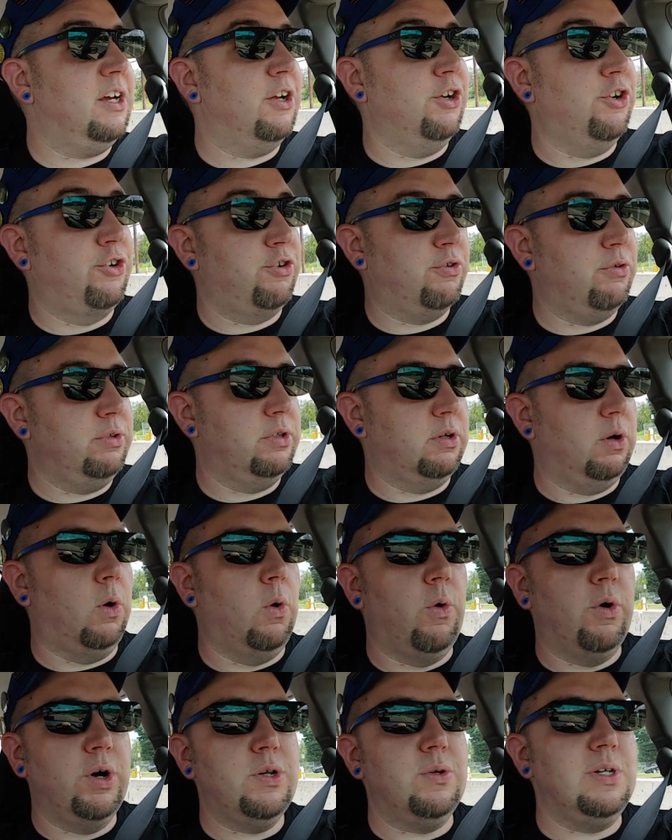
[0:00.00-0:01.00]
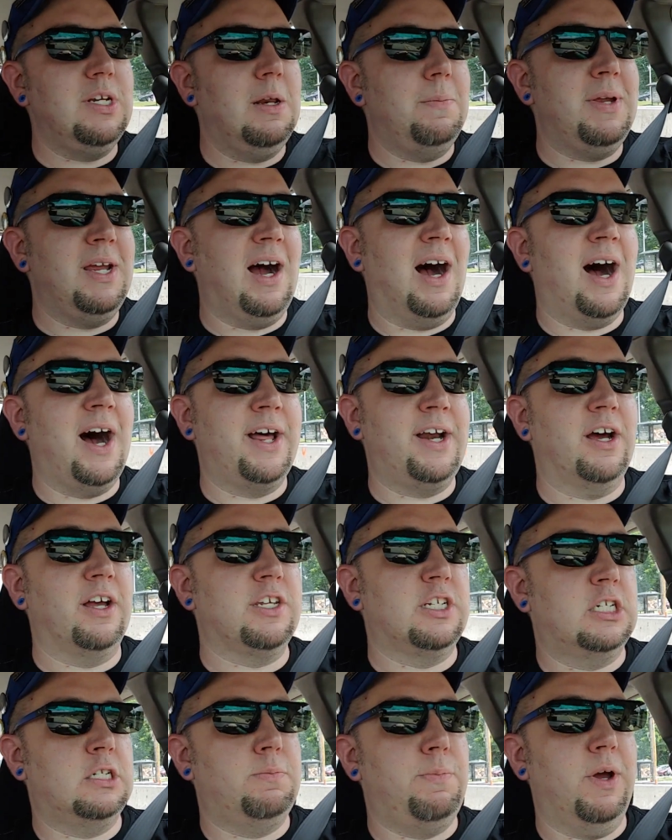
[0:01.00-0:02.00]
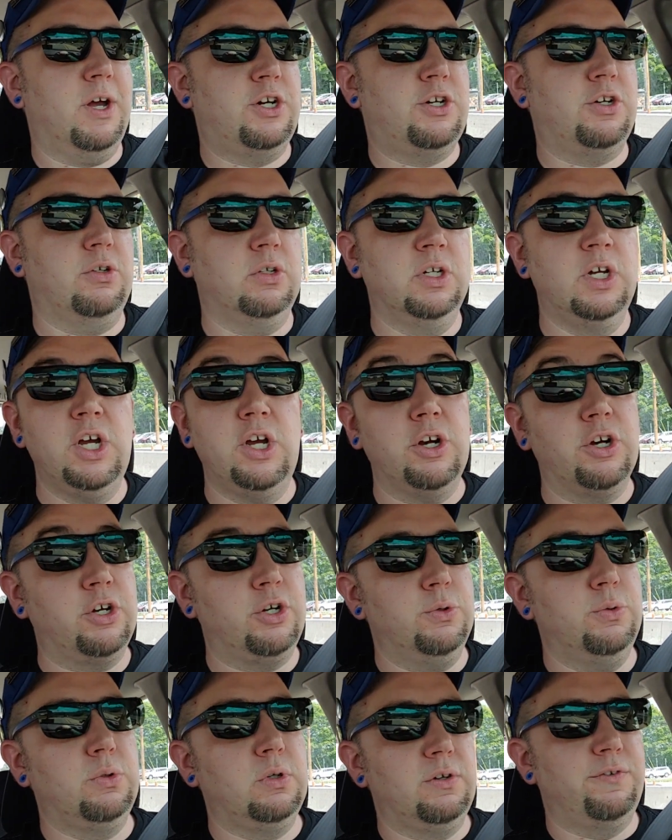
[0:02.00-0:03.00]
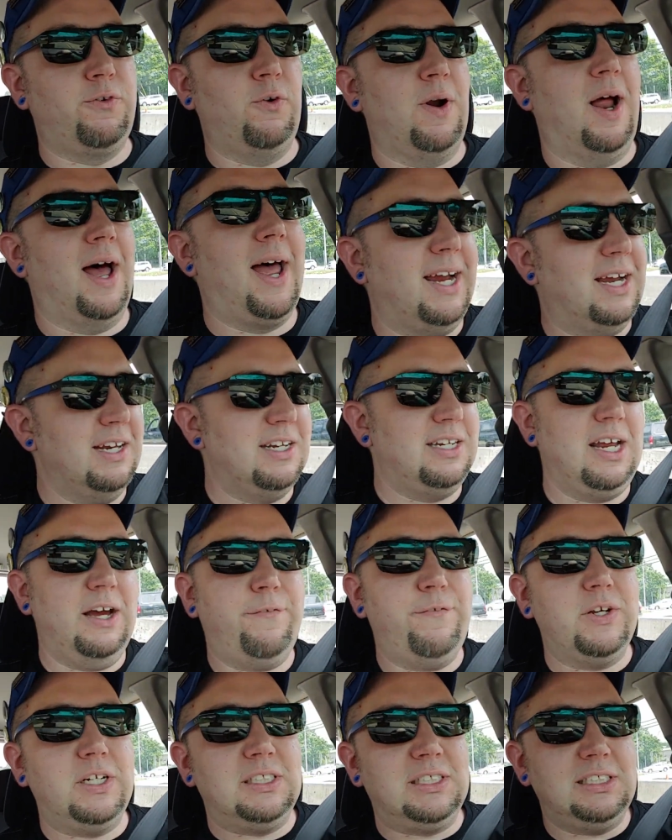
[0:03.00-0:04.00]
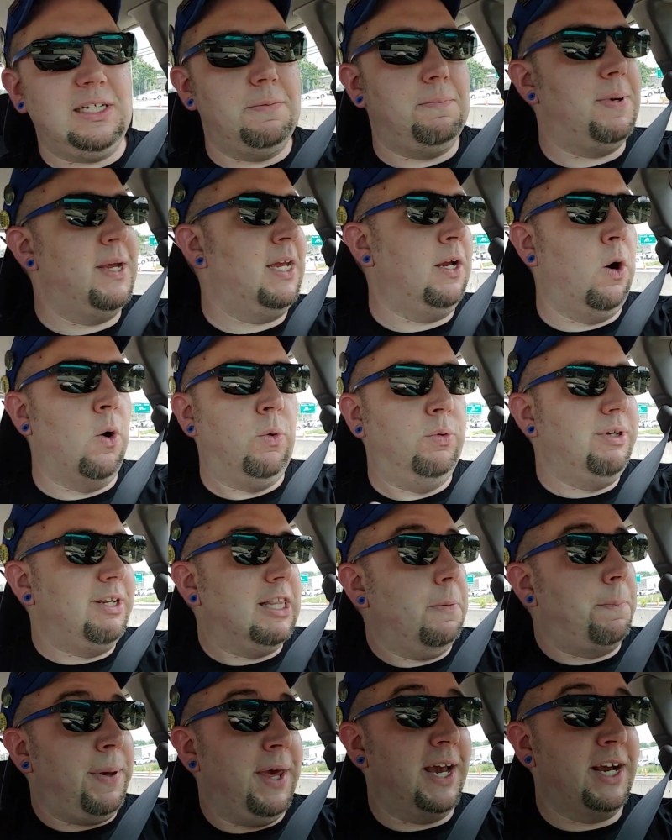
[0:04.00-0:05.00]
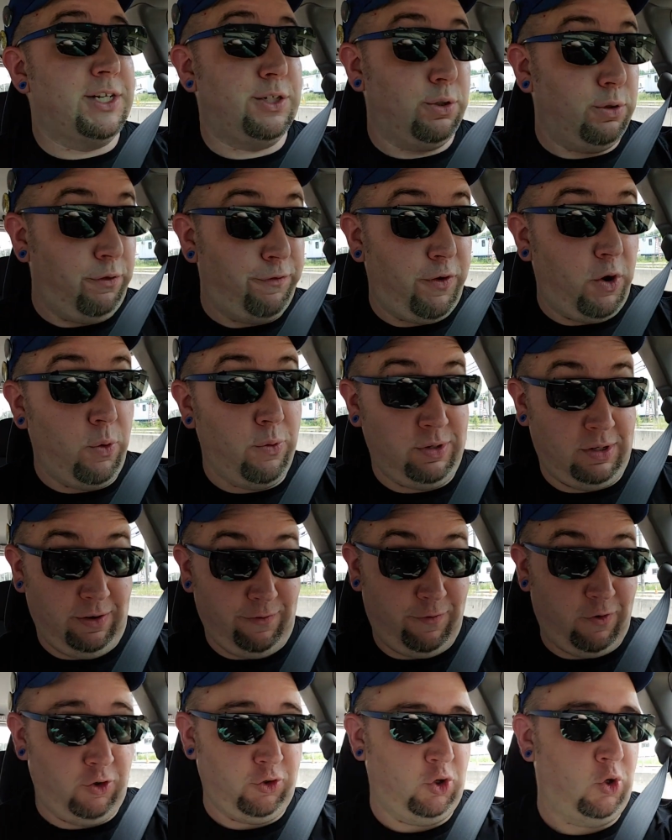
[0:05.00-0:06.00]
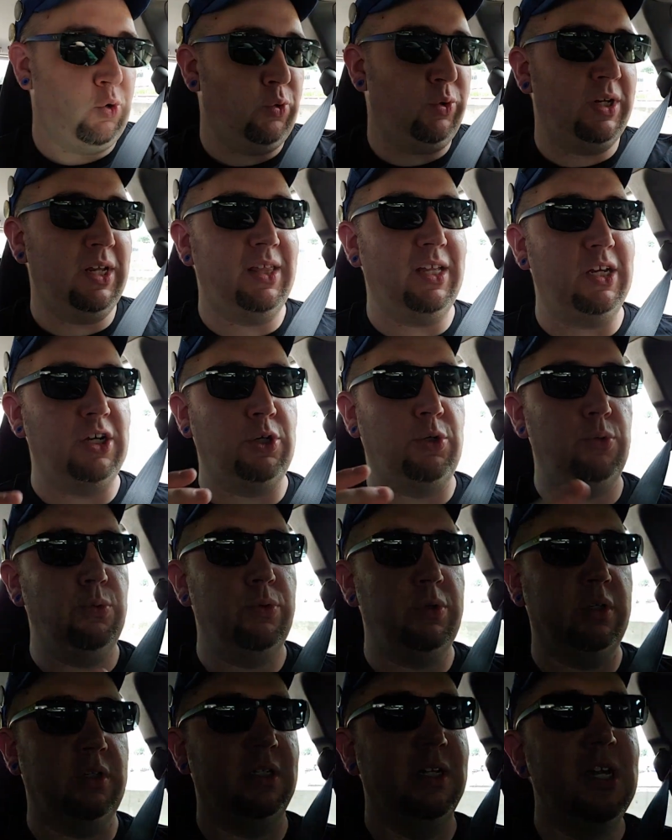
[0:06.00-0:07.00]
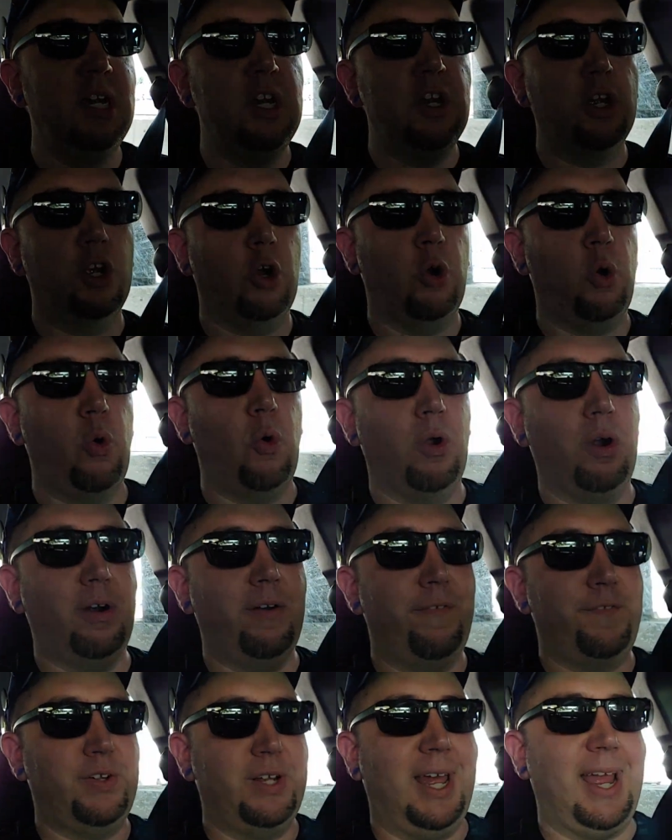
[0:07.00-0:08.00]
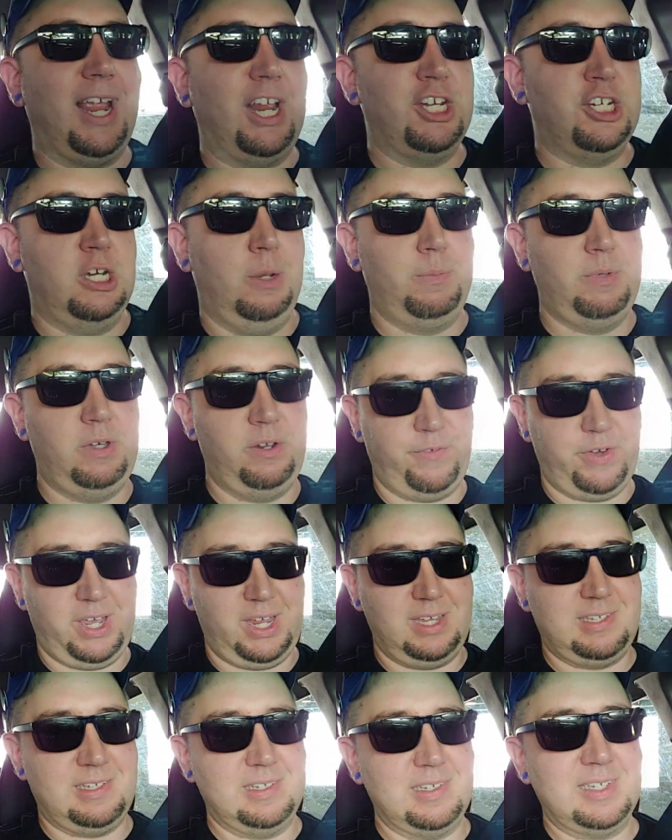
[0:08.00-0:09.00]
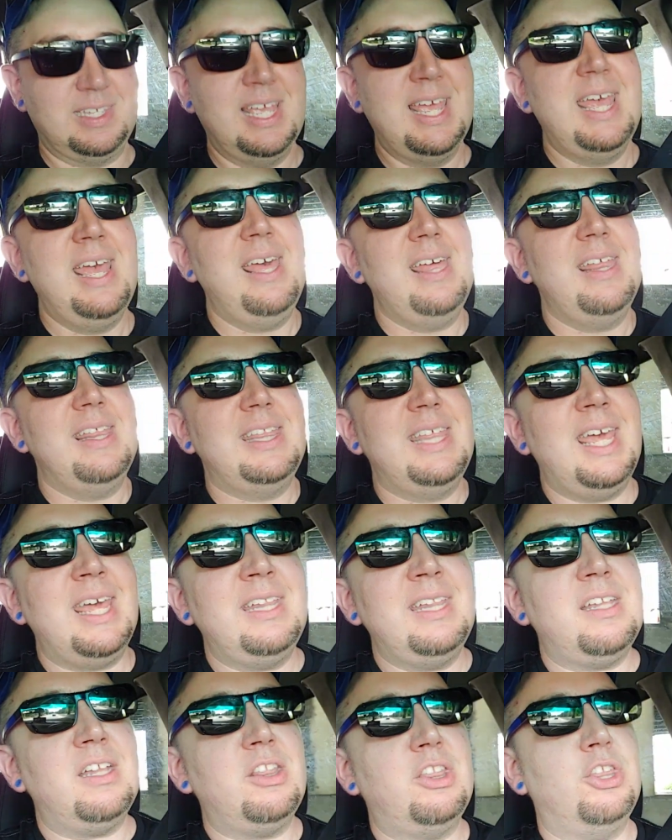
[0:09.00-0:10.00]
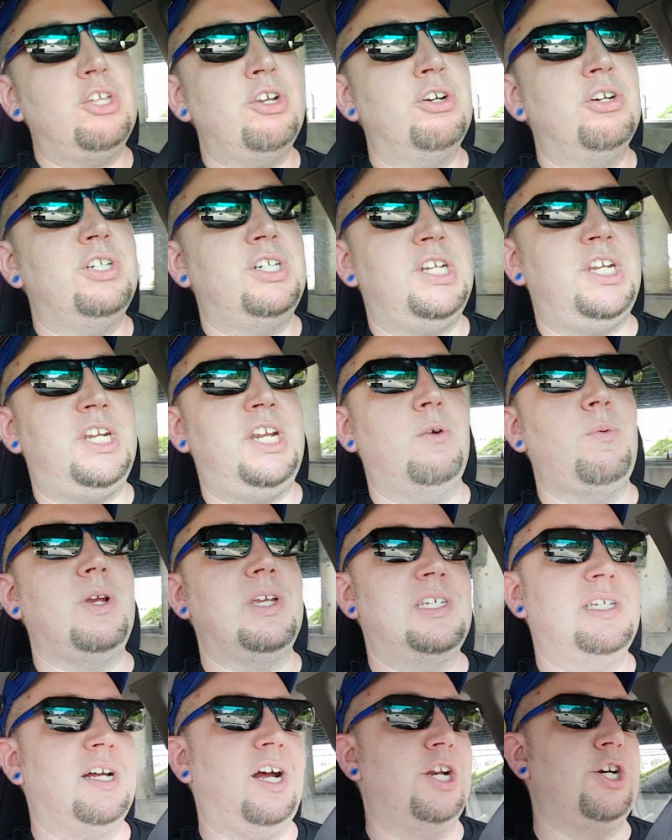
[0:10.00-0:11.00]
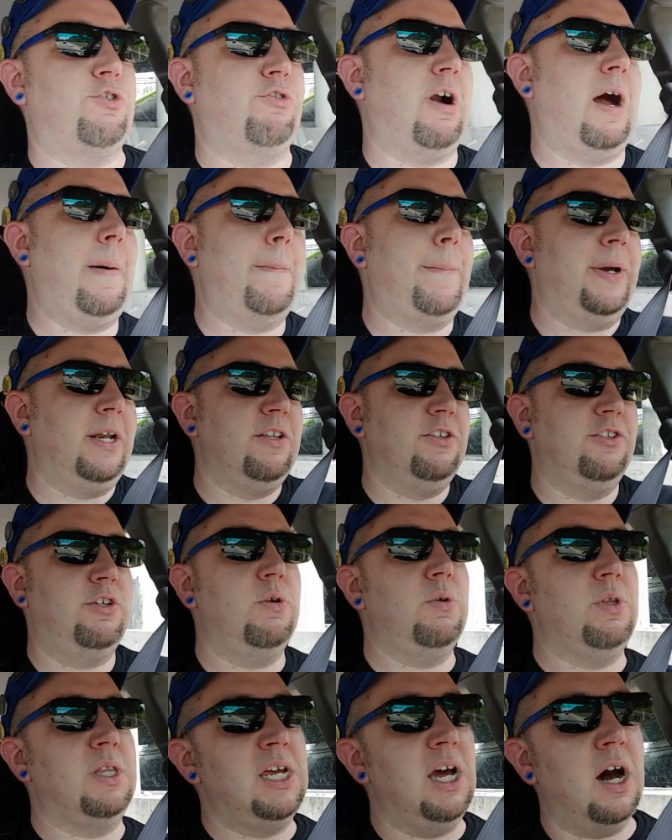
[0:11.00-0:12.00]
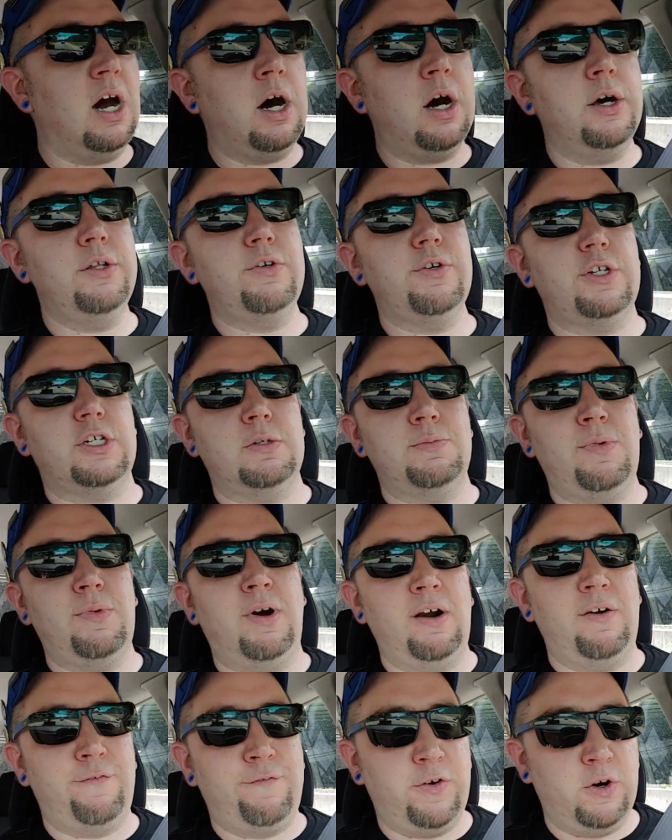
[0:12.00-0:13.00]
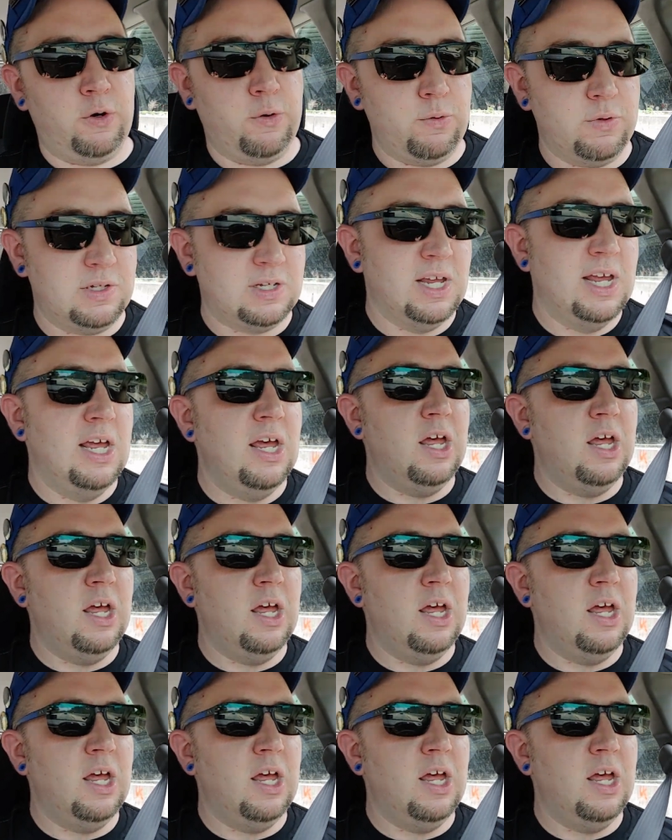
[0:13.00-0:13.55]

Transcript: controller, or you need to be on a special Google phone. I could definitely see being only the Pixel phones at first, only the Google Core flagship devices. Then the third tier, we start dropping into the other smartphones,